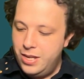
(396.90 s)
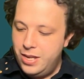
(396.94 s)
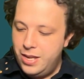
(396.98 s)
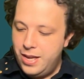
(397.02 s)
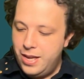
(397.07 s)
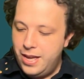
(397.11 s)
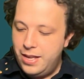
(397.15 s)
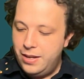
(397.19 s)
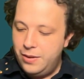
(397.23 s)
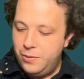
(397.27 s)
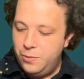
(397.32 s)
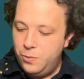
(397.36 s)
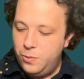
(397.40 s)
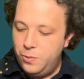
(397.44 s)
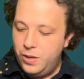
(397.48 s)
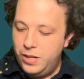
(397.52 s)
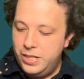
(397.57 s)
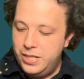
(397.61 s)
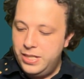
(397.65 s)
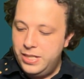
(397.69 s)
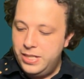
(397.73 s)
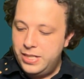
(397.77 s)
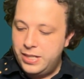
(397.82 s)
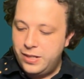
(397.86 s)
And what
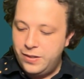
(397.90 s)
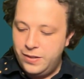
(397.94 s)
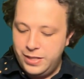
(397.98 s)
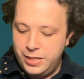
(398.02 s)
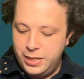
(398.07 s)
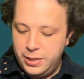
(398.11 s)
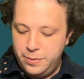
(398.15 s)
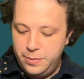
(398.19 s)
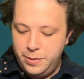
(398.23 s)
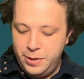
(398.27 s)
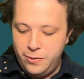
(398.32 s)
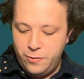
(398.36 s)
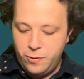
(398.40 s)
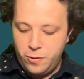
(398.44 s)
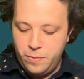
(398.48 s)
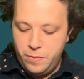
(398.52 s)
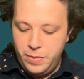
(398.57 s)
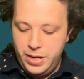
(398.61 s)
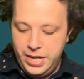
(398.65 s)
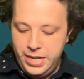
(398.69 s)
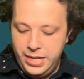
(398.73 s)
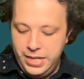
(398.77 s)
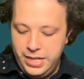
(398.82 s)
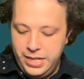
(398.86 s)
is going to be
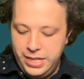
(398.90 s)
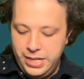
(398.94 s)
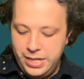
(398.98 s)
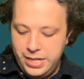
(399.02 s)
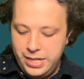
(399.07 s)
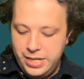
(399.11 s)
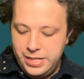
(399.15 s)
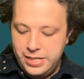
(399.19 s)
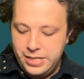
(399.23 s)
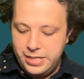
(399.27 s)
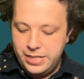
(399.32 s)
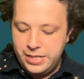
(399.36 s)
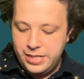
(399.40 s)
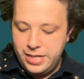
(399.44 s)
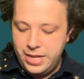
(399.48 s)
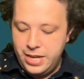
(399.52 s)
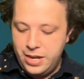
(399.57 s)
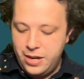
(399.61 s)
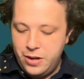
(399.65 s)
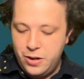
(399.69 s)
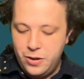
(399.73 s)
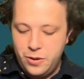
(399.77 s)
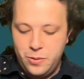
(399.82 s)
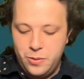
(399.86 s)
remaining is the
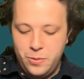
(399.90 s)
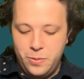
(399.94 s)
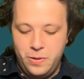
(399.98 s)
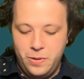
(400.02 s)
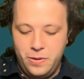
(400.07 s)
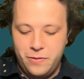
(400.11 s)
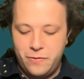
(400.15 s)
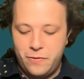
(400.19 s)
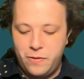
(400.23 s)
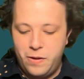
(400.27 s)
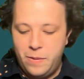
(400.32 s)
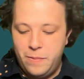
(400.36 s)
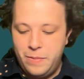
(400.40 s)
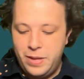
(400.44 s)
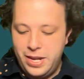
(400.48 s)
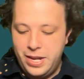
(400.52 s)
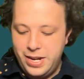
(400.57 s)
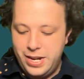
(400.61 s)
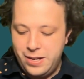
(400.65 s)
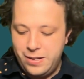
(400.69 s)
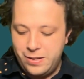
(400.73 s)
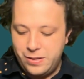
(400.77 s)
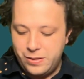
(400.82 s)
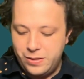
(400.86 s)
O from that
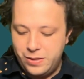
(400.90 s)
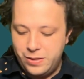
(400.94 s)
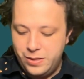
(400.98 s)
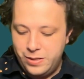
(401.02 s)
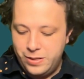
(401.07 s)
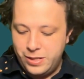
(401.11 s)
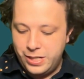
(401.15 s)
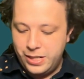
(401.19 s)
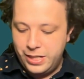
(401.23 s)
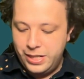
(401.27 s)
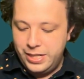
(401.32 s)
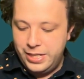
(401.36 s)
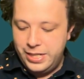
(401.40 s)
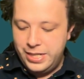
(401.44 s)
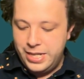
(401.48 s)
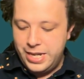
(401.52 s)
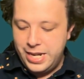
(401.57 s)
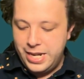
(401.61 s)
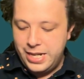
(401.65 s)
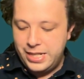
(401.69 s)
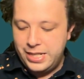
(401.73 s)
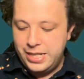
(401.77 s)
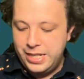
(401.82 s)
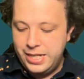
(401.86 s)
alcohol
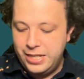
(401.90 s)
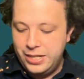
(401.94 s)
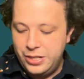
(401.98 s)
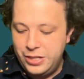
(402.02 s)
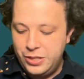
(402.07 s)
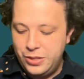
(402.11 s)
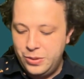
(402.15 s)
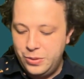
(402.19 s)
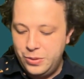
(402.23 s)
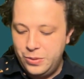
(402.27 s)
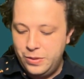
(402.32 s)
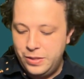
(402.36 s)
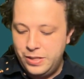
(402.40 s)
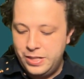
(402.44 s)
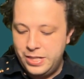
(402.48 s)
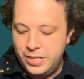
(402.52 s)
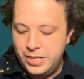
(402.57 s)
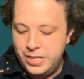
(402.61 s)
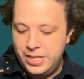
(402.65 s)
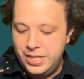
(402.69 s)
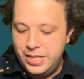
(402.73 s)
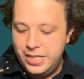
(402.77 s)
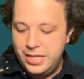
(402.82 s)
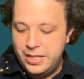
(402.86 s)
connecting to the
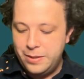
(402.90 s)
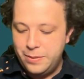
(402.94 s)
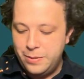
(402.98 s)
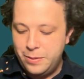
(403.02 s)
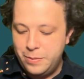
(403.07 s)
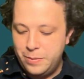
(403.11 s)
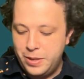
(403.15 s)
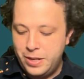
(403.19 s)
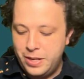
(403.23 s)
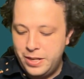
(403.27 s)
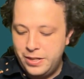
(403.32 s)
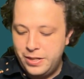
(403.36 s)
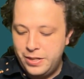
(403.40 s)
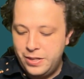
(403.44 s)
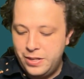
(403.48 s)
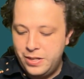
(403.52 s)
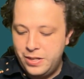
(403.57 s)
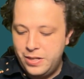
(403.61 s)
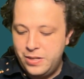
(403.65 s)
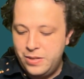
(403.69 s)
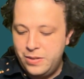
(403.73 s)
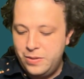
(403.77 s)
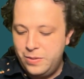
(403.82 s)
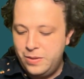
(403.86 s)
C double bond
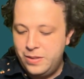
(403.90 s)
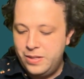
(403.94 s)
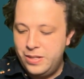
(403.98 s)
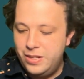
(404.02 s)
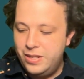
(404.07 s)
O,